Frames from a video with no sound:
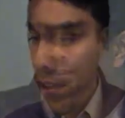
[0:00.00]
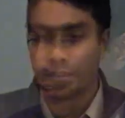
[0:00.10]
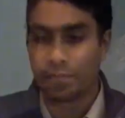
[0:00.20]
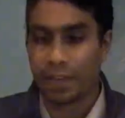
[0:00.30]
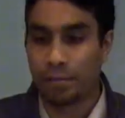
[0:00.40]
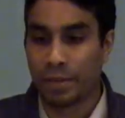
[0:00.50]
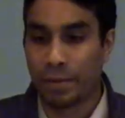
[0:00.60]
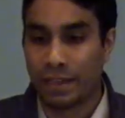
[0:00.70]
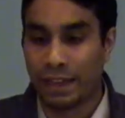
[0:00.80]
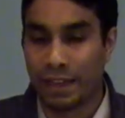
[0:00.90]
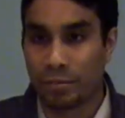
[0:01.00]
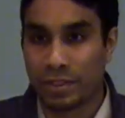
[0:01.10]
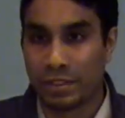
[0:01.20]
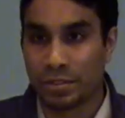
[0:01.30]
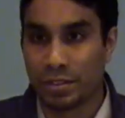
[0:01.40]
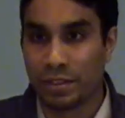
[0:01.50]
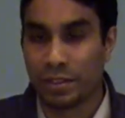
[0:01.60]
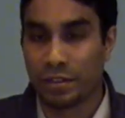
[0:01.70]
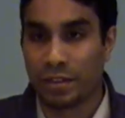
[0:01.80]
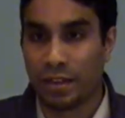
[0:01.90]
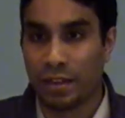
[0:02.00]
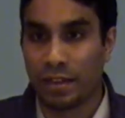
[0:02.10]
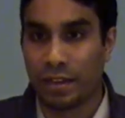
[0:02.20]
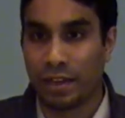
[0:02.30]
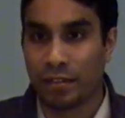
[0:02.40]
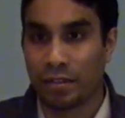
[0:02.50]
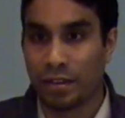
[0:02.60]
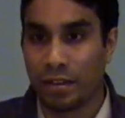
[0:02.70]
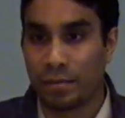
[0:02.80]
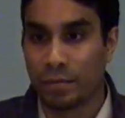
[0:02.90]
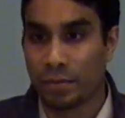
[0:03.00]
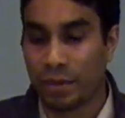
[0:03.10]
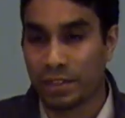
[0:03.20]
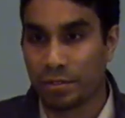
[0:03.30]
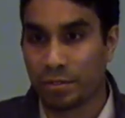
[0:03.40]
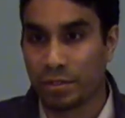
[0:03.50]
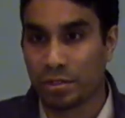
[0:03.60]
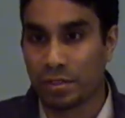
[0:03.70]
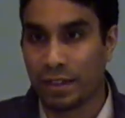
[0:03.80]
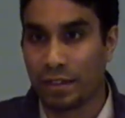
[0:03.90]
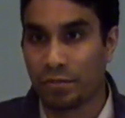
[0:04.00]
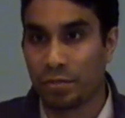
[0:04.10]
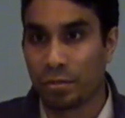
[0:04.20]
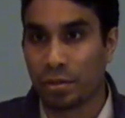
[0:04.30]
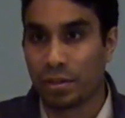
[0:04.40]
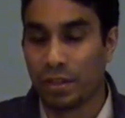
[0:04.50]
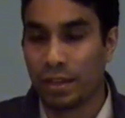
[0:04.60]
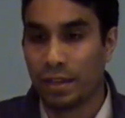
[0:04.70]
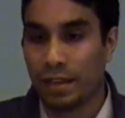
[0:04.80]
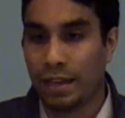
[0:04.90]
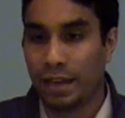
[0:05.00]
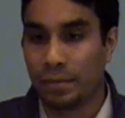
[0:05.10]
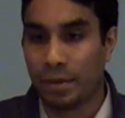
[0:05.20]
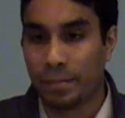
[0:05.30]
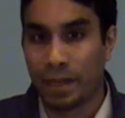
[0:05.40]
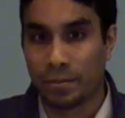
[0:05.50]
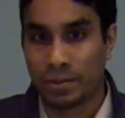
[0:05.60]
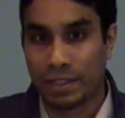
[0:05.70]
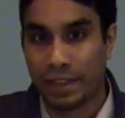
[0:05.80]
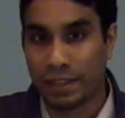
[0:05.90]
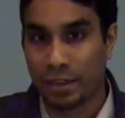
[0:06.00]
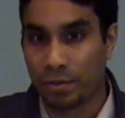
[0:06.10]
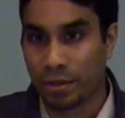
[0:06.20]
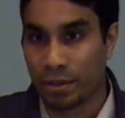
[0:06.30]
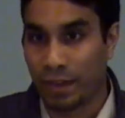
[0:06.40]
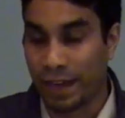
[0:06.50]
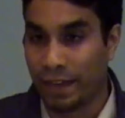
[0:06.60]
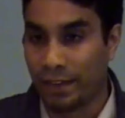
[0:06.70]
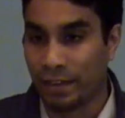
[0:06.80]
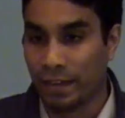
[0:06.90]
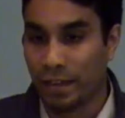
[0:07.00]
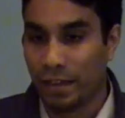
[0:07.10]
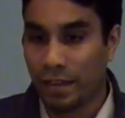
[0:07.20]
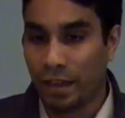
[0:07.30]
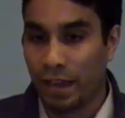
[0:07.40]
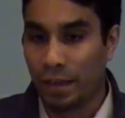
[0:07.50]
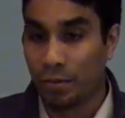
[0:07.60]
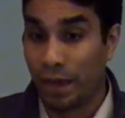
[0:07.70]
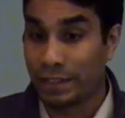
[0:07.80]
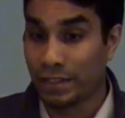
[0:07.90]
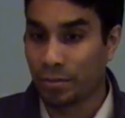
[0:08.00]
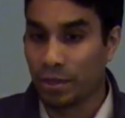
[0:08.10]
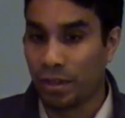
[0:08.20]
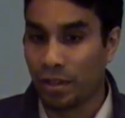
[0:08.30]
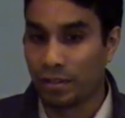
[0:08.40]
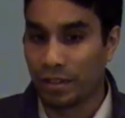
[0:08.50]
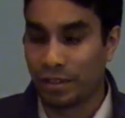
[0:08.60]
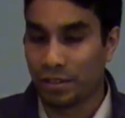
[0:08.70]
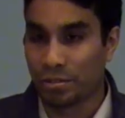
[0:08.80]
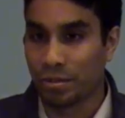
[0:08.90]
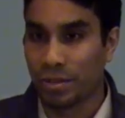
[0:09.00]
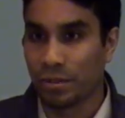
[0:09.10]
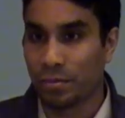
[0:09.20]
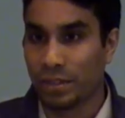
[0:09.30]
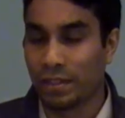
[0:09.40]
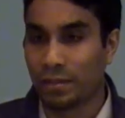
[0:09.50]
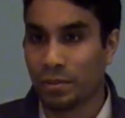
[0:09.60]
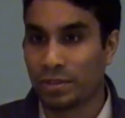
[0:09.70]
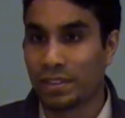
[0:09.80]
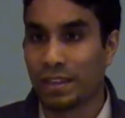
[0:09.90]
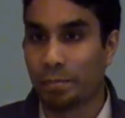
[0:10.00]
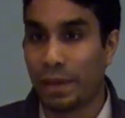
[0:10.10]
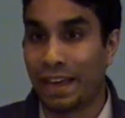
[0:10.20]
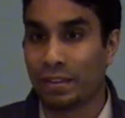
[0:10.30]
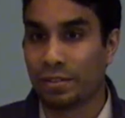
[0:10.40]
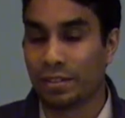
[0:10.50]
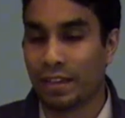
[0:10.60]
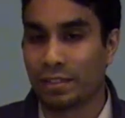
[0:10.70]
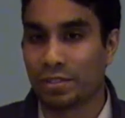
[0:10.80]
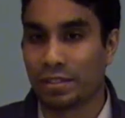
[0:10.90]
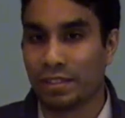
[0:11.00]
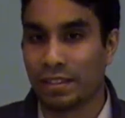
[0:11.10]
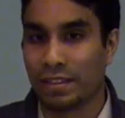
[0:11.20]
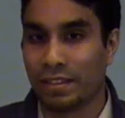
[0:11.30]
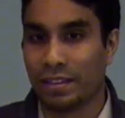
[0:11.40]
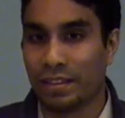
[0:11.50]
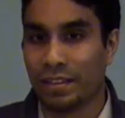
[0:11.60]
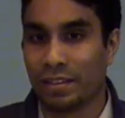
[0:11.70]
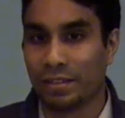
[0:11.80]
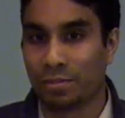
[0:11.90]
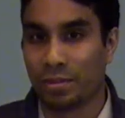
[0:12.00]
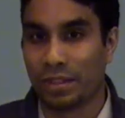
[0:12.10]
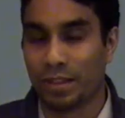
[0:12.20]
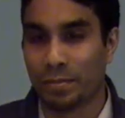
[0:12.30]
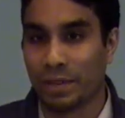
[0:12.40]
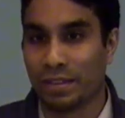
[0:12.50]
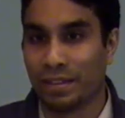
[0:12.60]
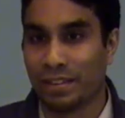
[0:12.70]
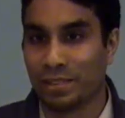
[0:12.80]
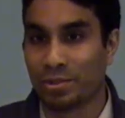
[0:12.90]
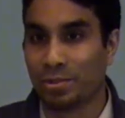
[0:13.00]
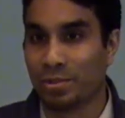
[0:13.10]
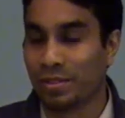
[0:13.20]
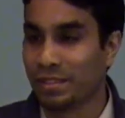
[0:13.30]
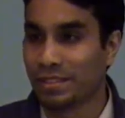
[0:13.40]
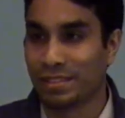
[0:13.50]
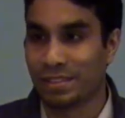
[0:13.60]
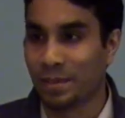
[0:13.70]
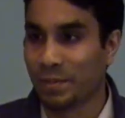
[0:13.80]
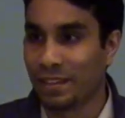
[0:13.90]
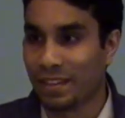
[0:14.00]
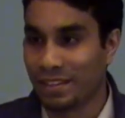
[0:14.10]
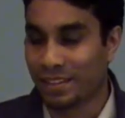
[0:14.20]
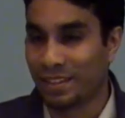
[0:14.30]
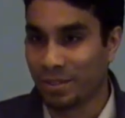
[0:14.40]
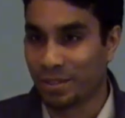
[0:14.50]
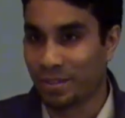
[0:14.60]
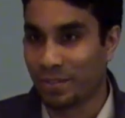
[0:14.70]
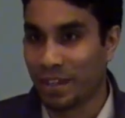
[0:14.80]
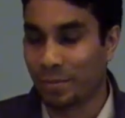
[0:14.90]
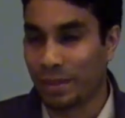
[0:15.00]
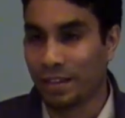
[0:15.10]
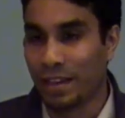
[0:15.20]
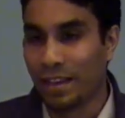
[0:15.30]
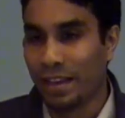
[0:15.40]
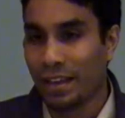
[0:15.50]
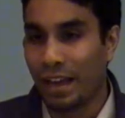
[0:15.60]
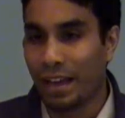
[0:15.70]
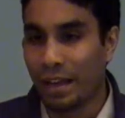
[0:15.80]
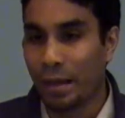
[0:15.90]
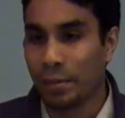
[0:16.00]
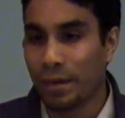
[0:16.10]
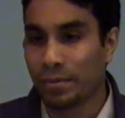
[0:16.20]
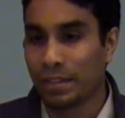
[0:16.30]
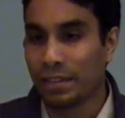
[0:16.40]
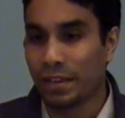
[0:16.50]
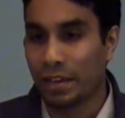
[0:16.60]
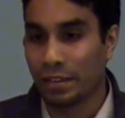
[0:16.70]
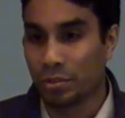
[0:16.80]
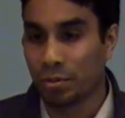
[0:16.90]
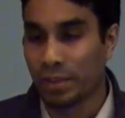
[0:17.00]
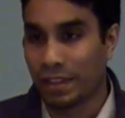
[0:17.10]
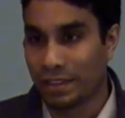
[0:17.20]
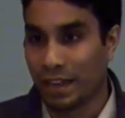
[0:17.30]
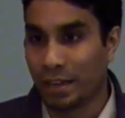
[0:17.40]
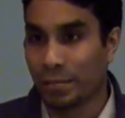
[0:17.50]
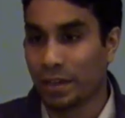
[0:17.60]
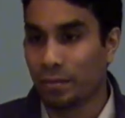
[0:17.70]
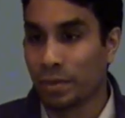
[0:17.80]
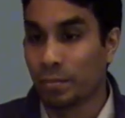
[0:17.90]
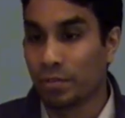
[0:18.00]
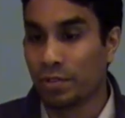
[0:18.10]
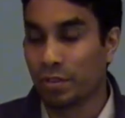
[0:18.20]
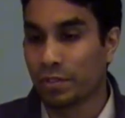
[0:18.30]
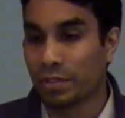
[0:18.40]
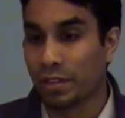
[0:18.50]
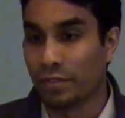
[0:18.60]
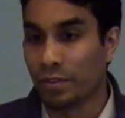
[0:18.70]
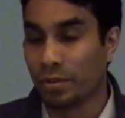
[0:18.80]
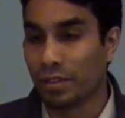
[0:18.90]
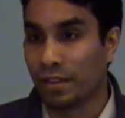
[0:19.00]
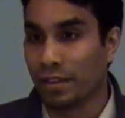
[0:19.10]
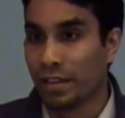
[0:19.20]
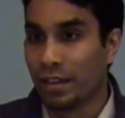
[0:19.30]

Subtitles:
Family. My dad was an engineer at Chrysler initially, now Ford, and my mom was a daycare worker. And I still recall in Detroit, we used to get paddled actually in growing up in school. It's something that's unheard of now. But I mean, I really enjoyed the time there. We moved over to Livonia.